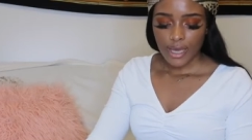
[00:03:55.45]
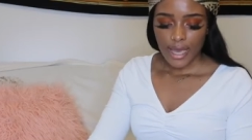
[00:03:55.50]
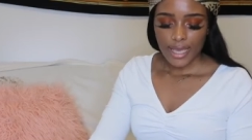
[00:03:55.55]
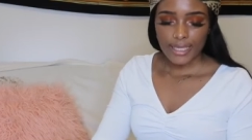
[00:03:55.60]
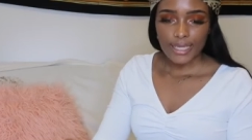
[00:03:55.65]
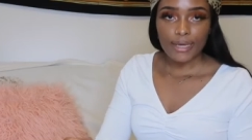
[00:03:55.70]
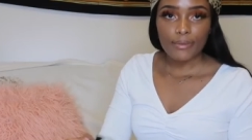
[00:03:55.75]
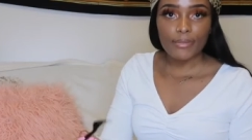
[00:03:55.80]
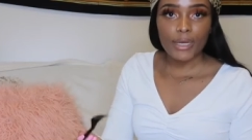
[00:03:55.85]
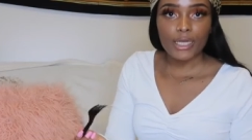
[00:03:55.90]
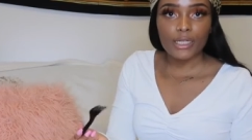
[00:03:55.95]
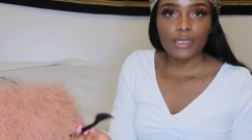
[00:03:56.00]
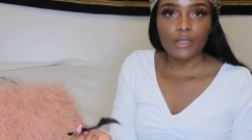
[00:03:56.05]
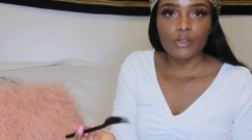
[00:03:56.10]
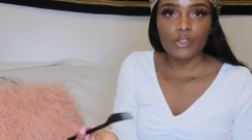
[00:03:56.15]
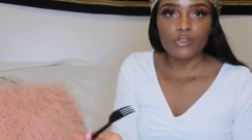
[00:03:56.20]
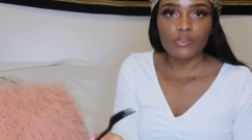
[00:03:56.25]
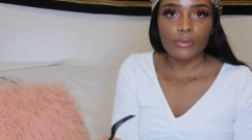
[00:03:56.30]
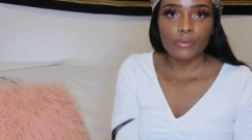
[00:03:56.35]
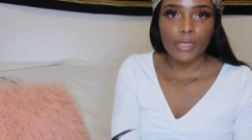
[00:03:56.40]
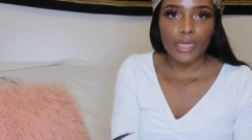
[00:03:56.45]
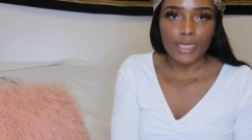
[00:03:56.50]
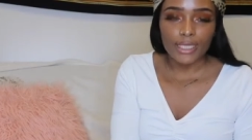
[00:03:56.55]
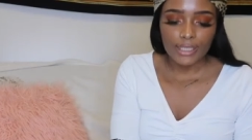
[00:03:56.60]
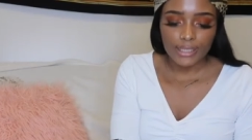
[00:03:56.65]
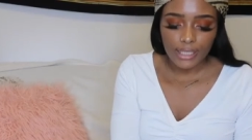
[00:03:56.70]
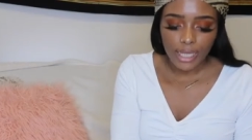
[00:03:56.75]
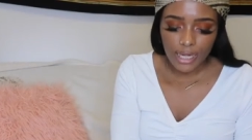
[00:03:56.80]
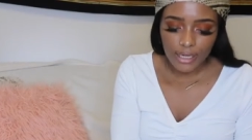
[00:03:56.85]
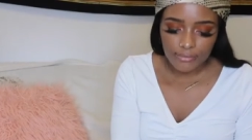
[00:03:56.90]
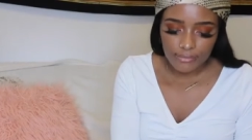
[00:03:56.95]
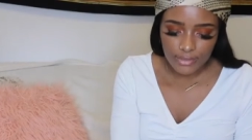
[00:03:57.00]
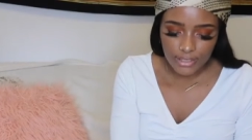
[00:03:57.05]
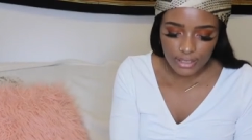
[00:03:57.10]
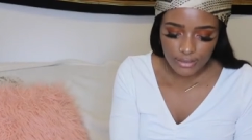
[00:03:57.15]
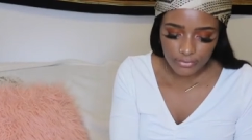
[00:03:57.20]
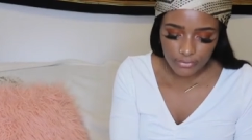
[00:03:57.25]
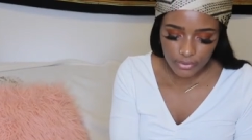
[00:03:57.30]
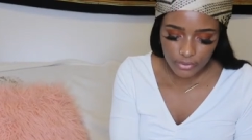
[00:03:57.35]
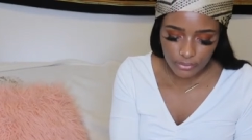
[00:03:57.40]
I get my clothes from like a lot of
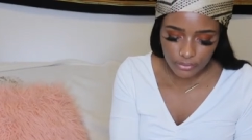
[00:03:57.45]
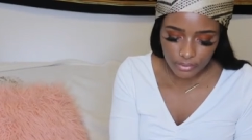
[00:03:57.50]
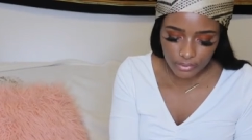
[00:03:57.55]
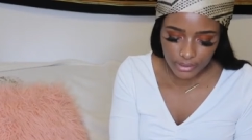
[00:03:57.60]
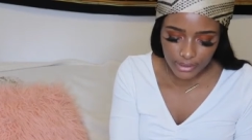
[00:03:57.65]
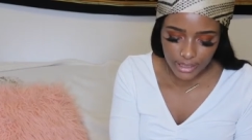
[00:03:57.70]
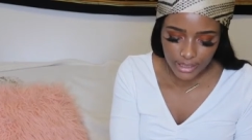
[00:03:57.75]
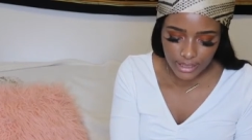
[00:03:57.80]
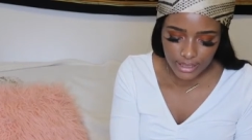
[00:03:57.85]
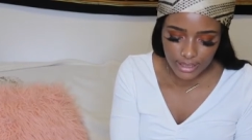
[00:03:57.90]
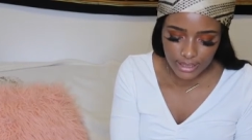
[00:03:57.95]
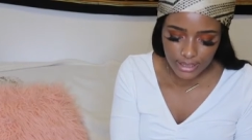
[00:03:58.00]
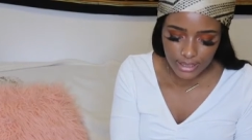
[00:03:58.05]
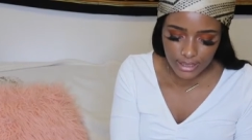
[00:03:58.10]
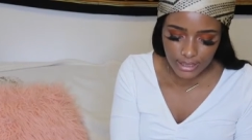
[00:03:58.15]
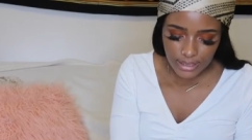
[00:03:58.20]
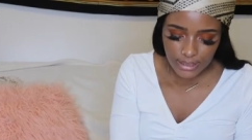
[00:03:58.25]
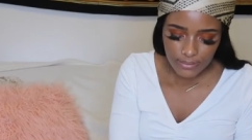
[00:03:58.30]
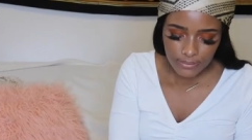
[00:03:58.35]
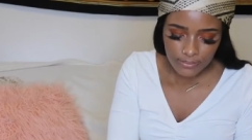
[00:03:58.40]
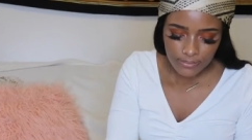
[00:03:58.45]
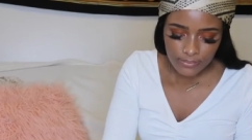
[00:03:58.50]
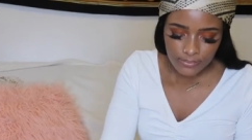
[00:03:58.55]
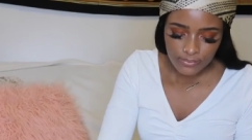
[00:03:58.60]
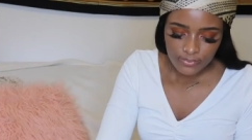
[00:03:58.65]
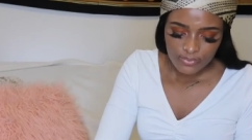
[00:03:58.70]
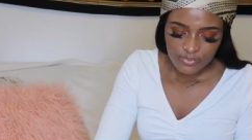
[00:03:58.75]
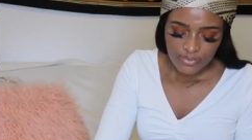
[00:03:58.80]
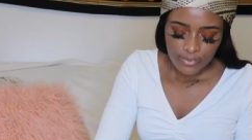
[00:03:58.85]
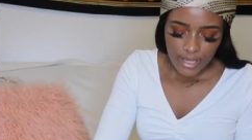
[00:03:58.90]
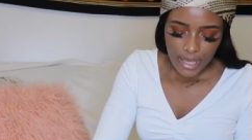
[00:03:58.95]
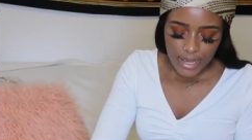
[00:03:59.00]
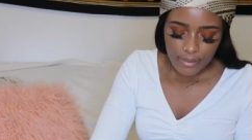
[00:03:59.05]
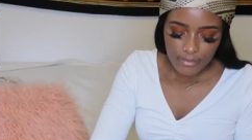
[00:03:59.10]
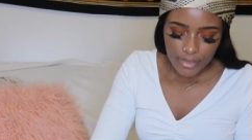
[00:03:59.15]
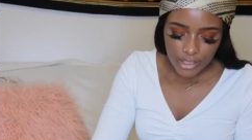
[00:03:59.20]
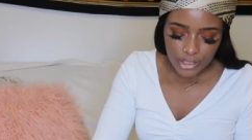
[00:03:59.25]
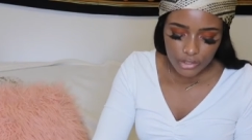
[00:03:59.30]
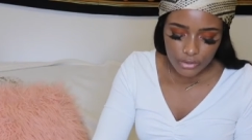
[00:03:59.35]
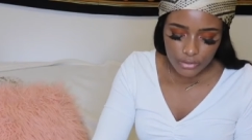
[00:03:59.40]
different places. I
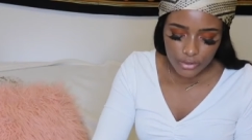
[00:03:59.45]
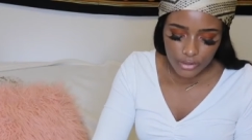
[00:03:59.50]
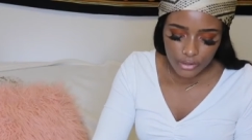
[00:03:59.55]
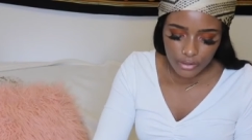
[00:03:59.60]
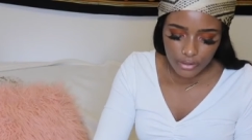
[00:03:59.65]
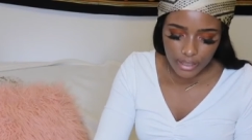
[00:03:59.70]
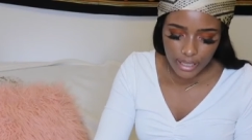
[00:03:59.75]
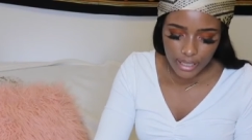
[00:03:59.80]
make sure they're